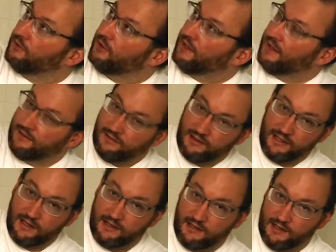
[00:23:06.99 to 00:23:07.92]

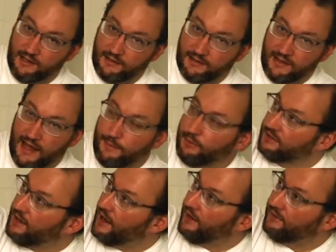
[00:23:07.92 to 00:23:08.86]
easily undone cable
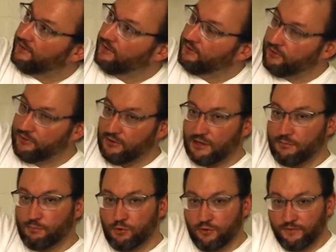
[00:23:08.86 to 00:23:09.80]
ties so that you
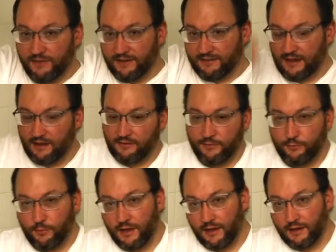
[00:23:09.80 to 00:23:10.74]
can move things out of the
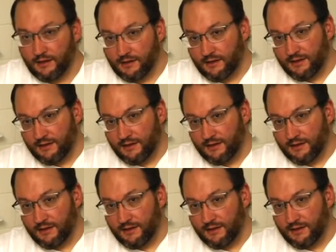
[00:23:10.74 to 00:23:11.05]
way